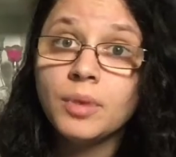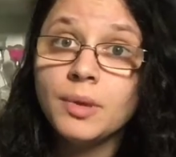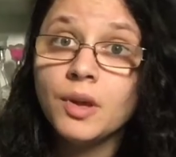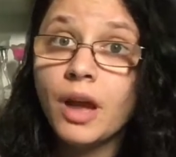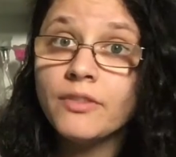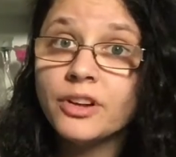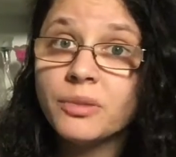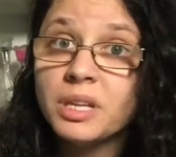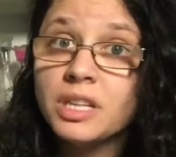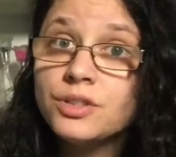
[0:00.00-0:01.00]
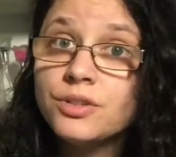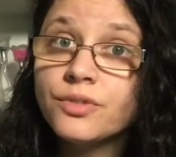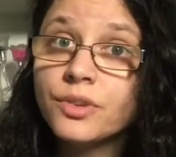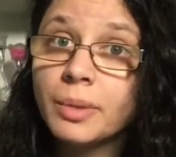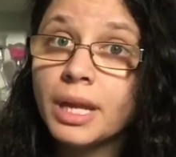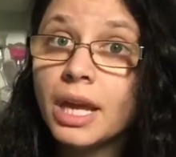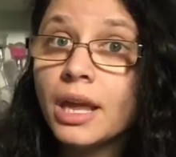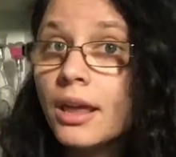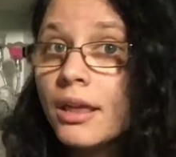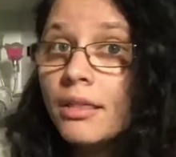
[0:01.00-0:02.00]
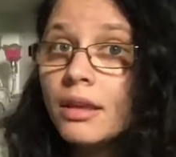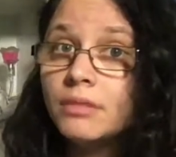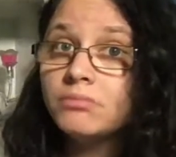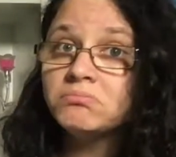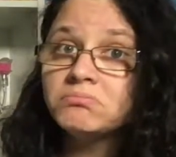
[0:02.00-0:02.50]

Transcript: Maybe you have recommendation for me. And uh,